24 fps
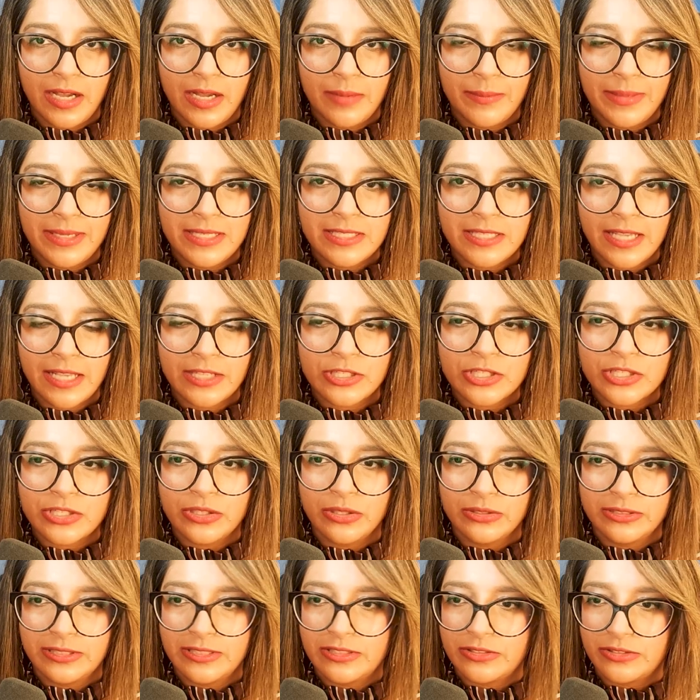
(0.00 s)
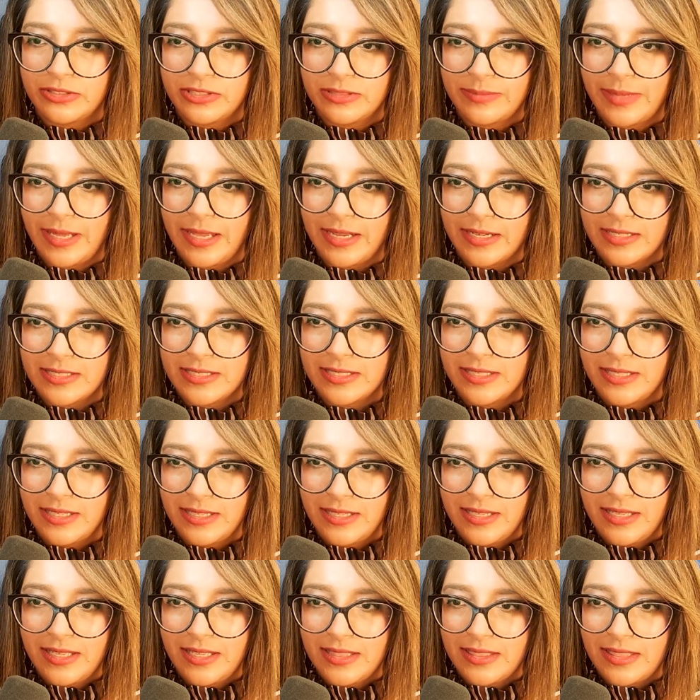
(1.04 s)
intentional disrespect
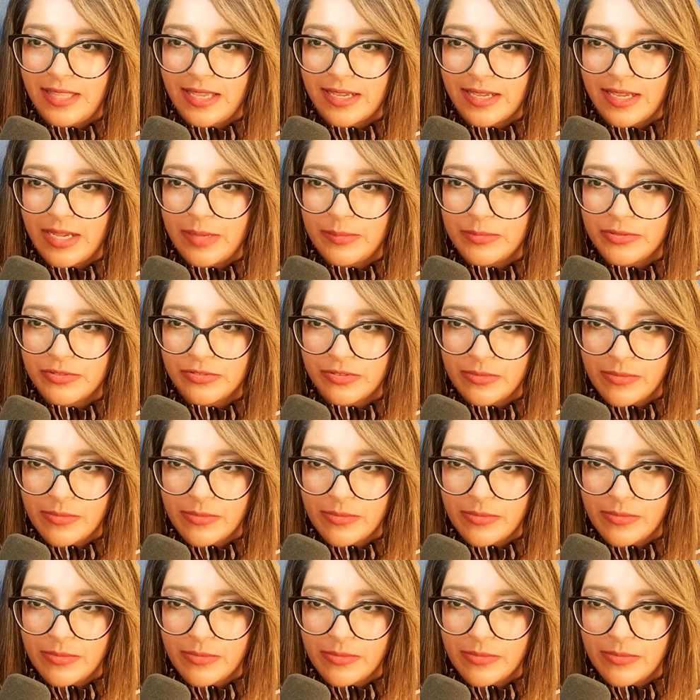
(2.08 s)
that comes from